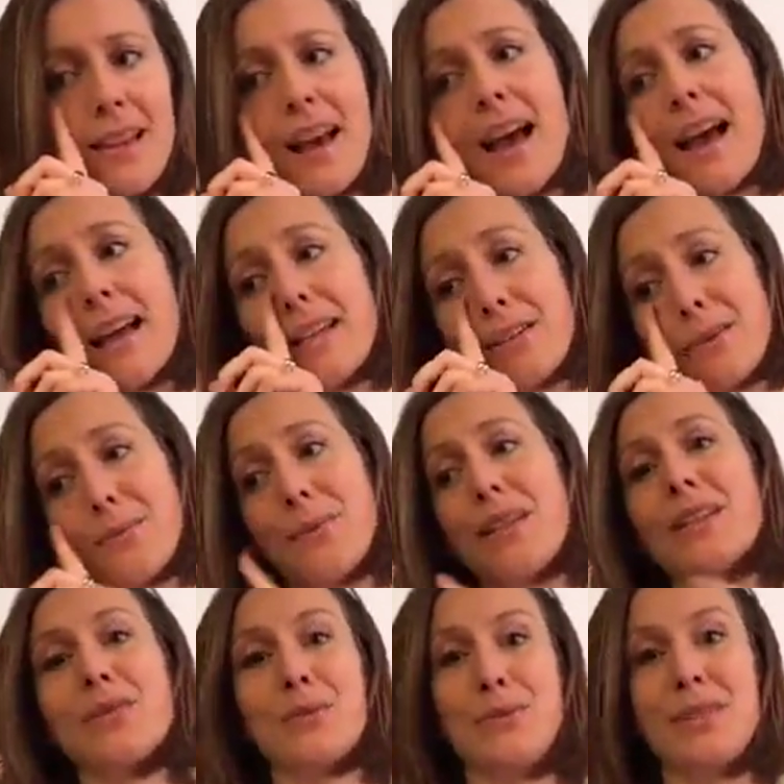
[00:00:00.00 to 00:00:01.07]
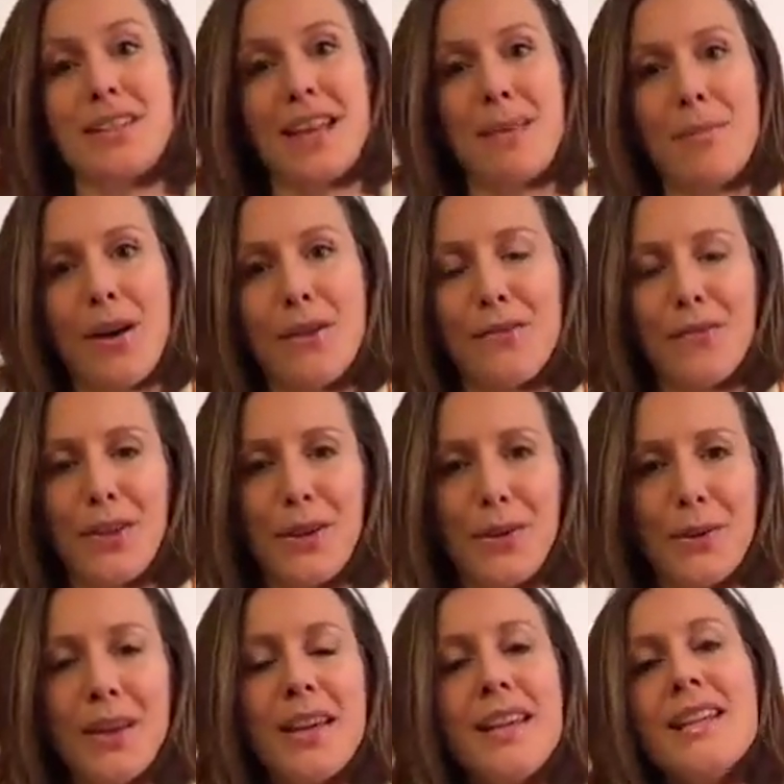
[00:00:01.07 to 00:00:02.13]
And we're going to talk today about a
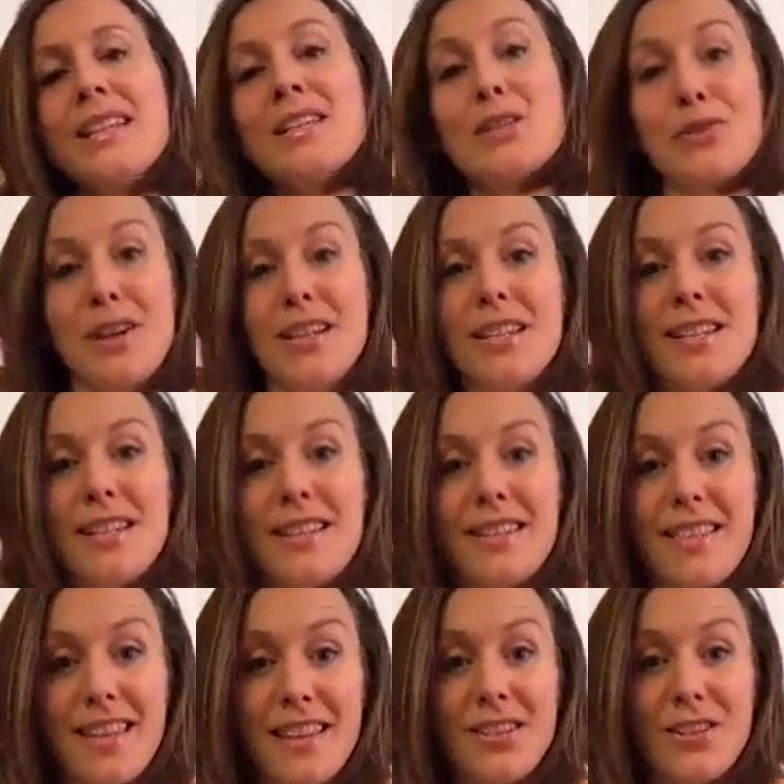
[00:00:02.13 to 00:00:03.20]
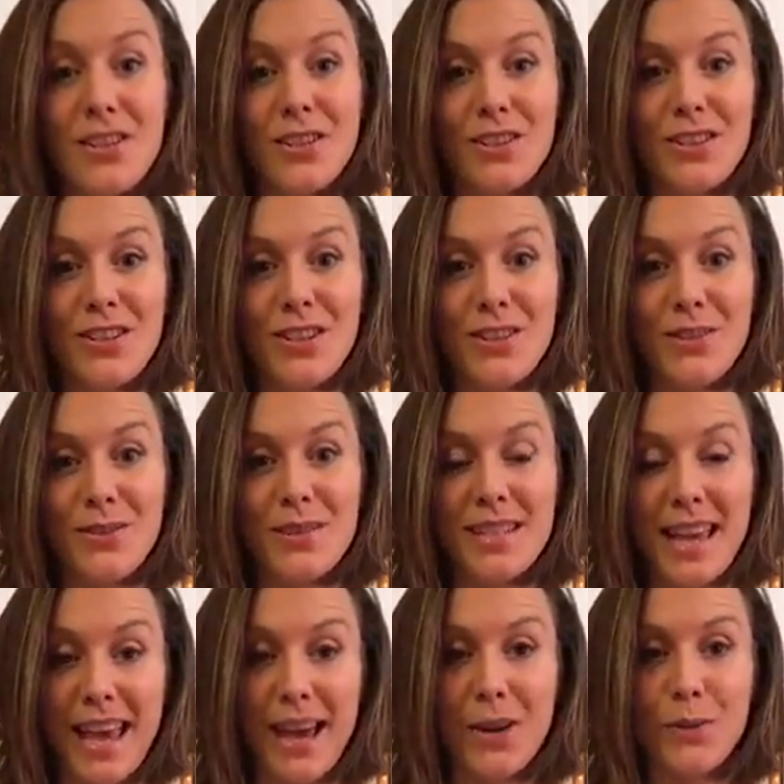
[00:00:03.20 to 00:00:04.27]
few strategies and things you can do to
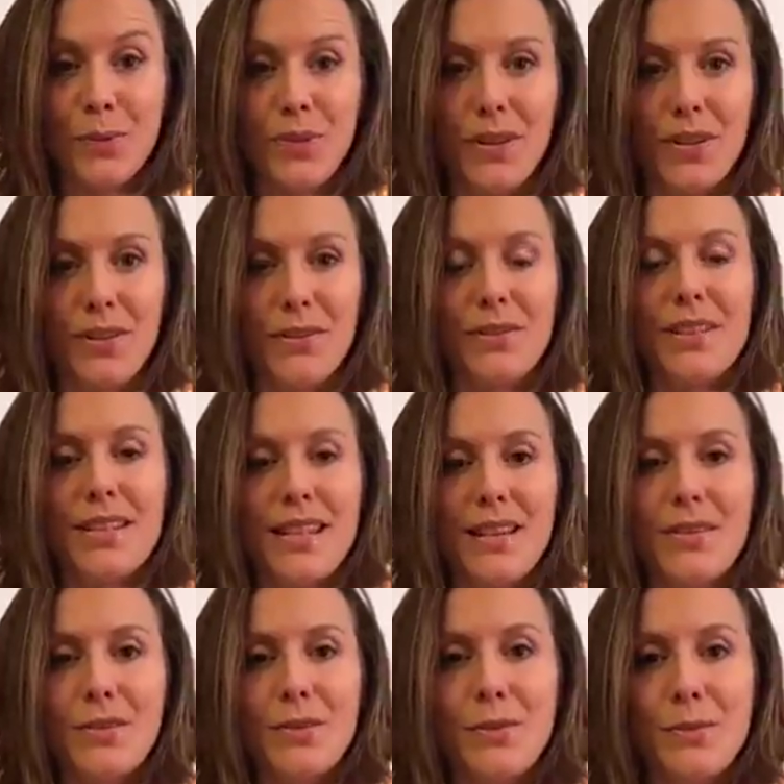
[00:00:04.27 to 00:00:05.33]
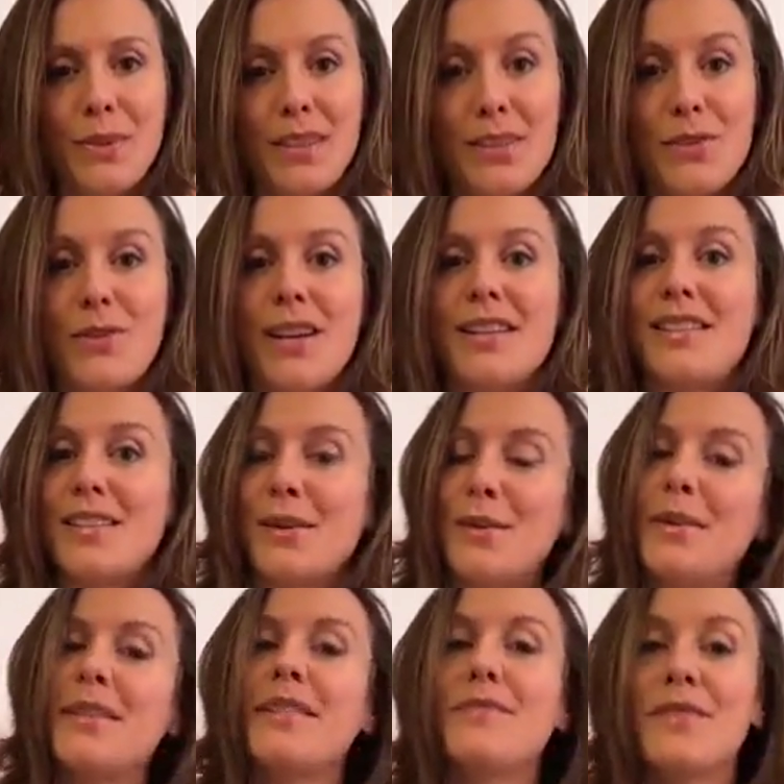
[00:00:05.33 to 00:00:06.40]
help you deal with stress, so
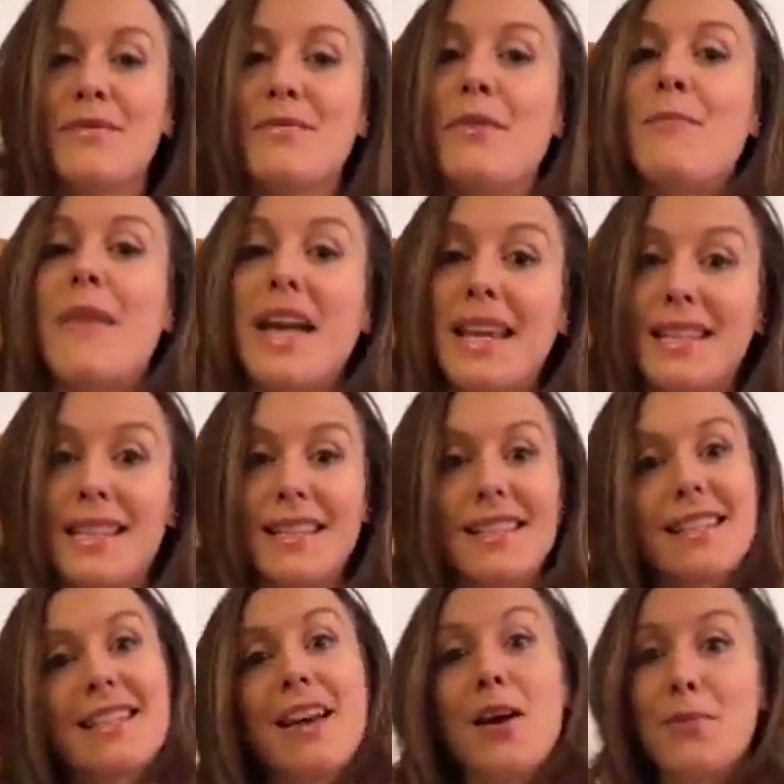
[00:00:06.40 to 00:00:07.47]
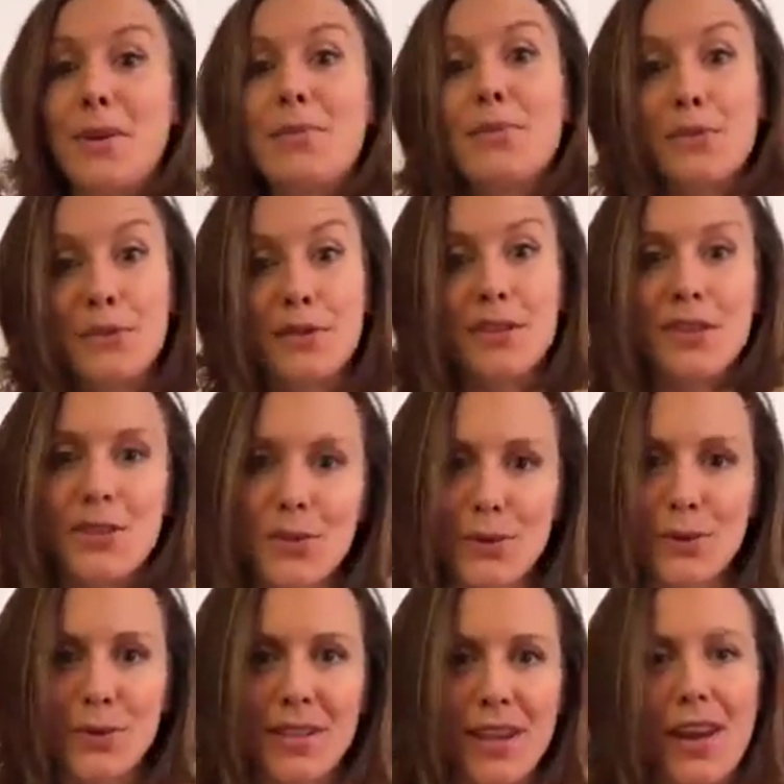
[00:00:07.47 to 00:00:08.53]
it remains a bit more
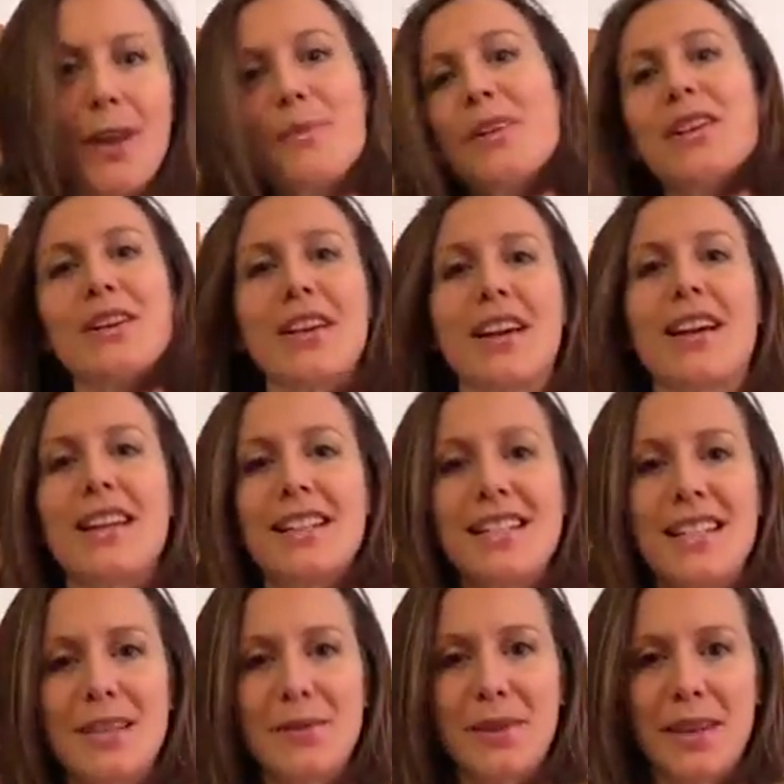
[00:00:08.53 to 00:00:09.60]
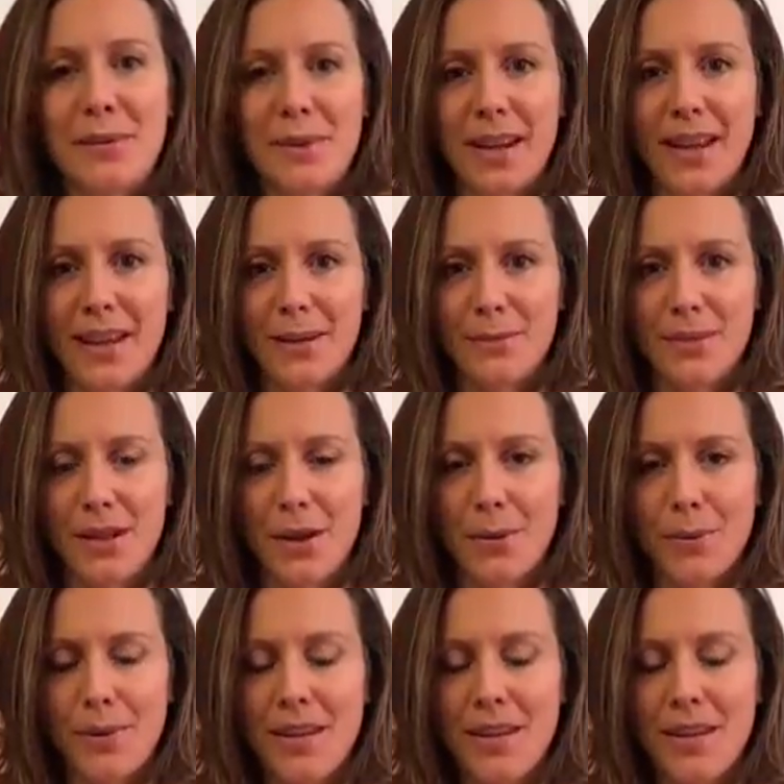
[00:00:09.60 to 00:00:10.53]
short term and you can kind of deal with it when it comes up.